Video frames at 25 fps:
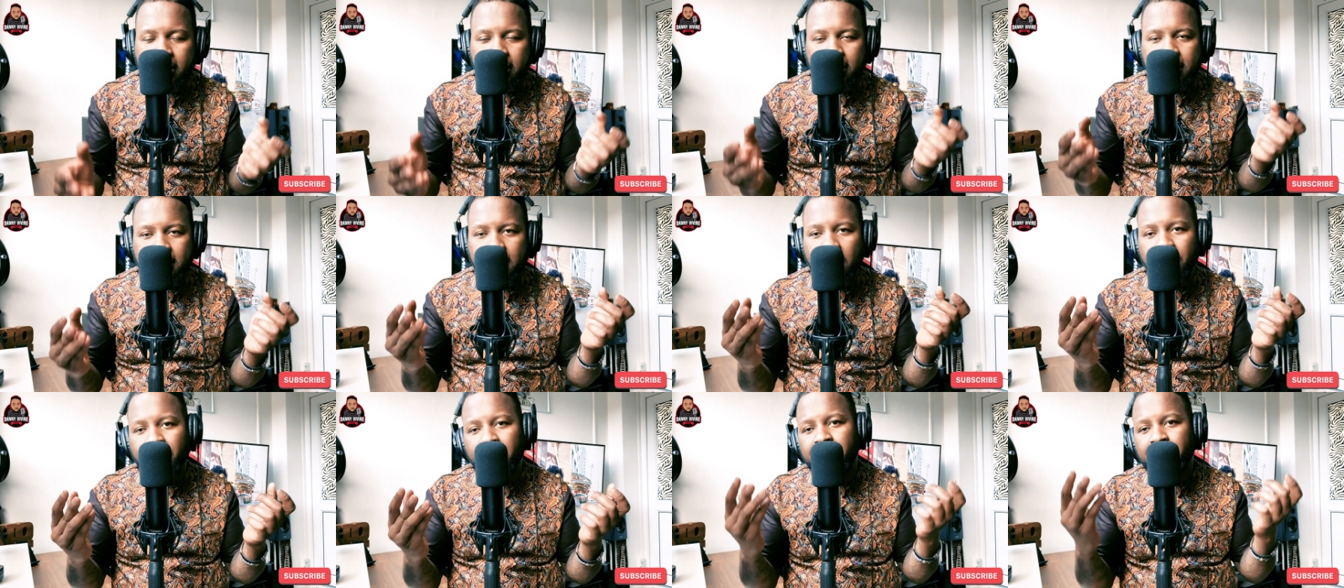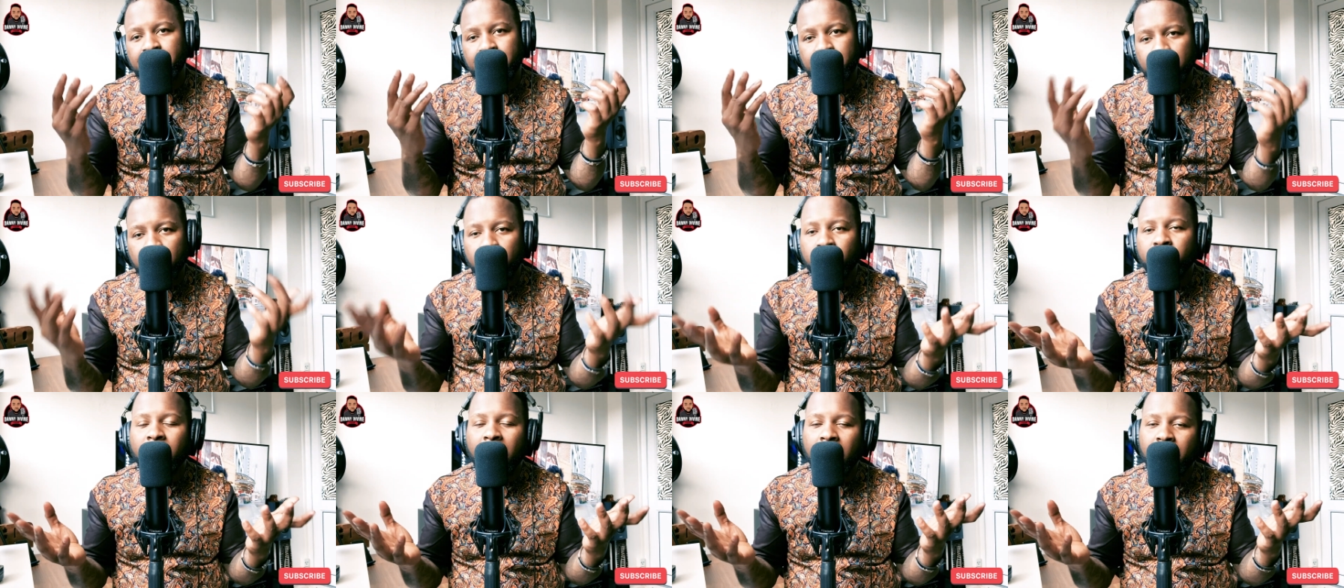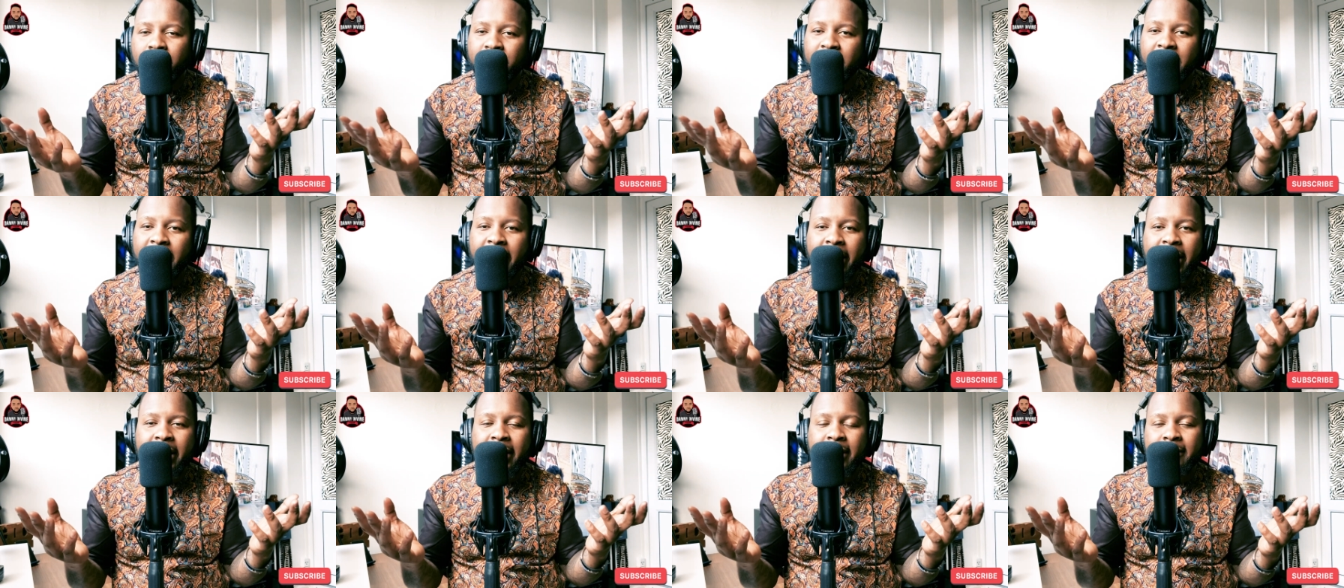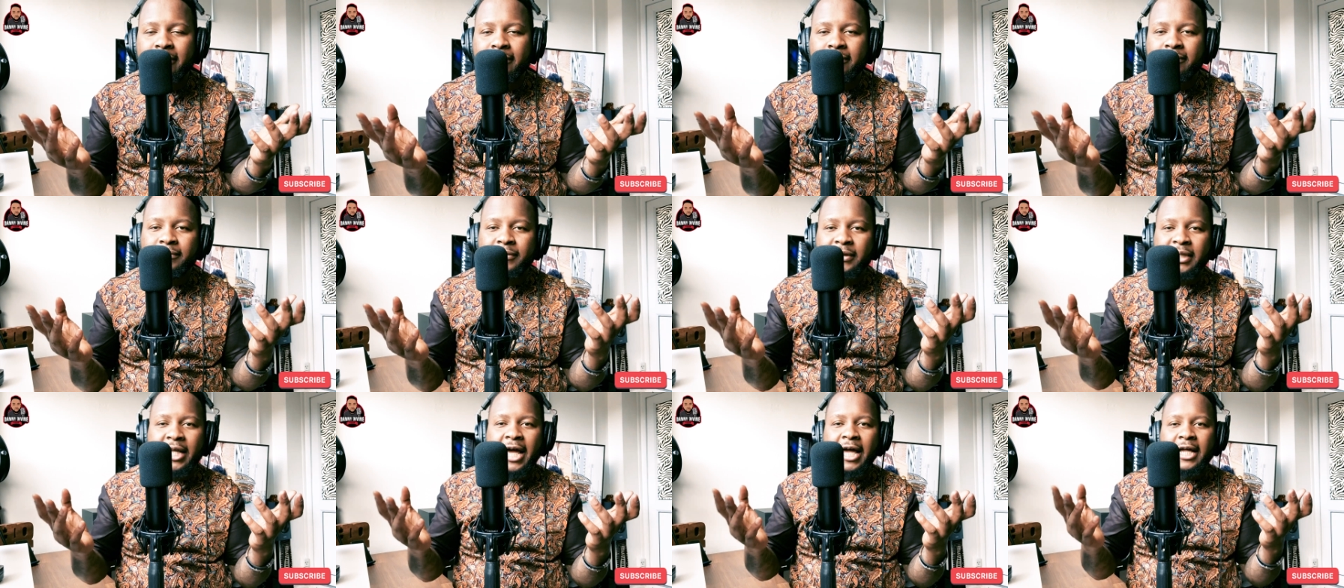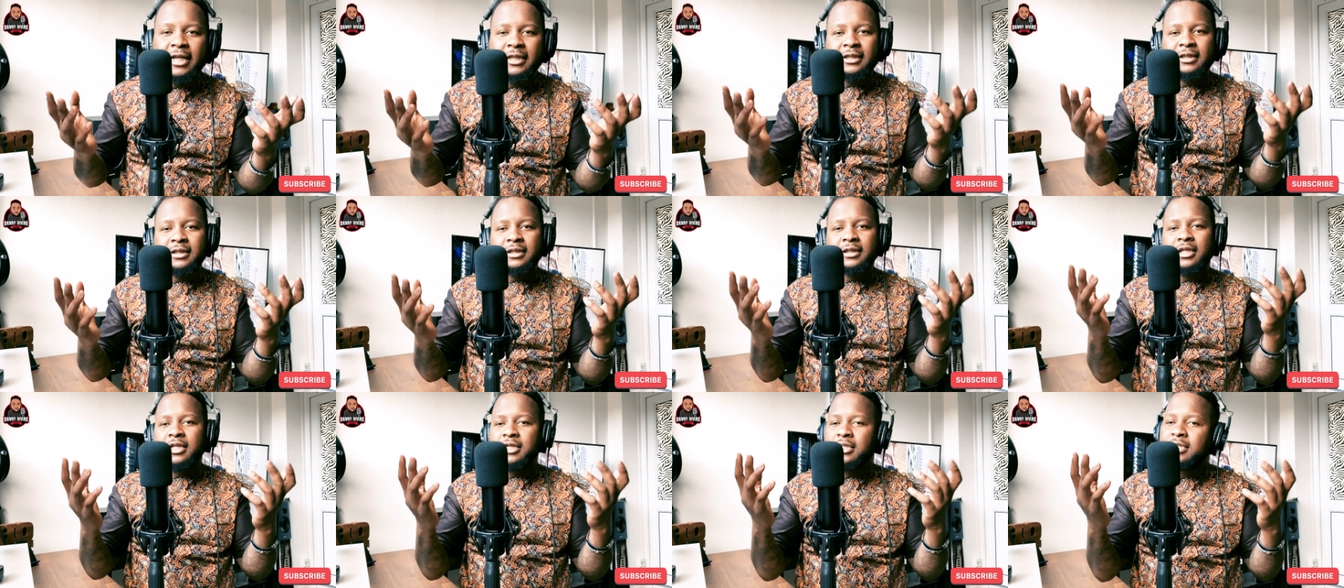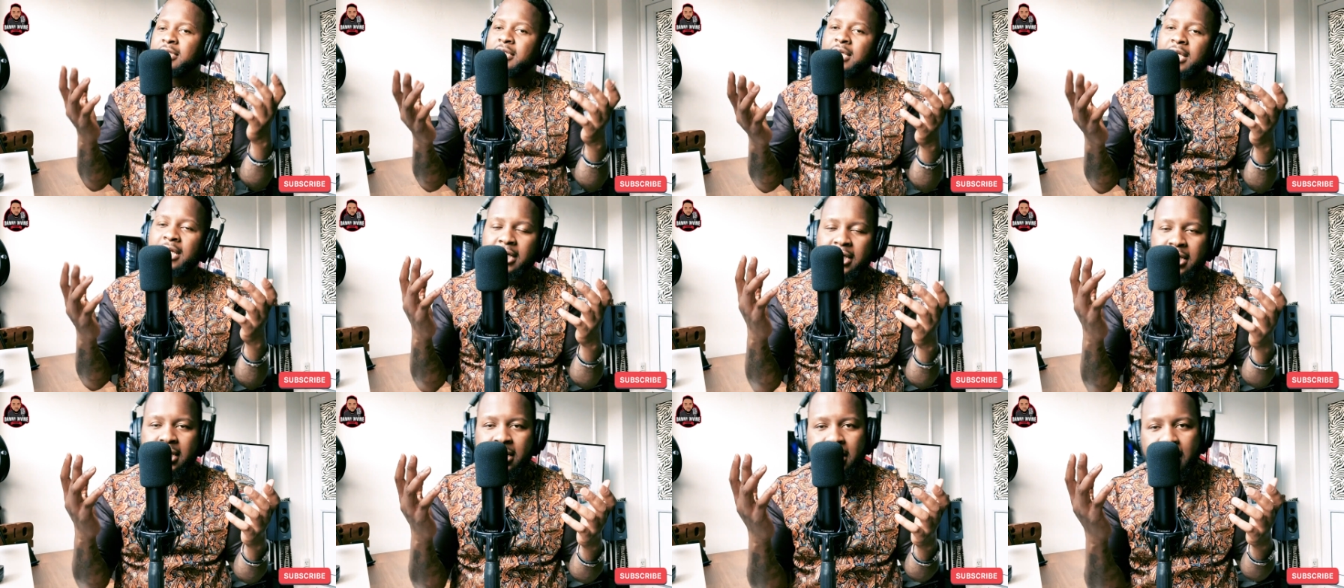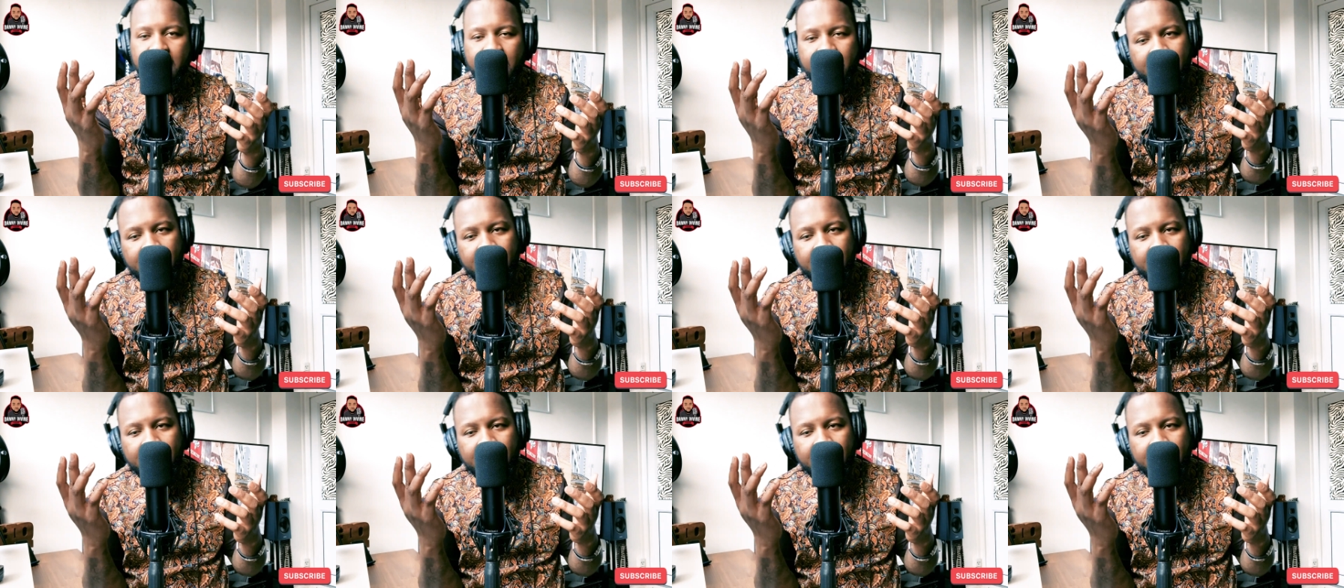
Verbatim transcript: there are proof out there that this thing,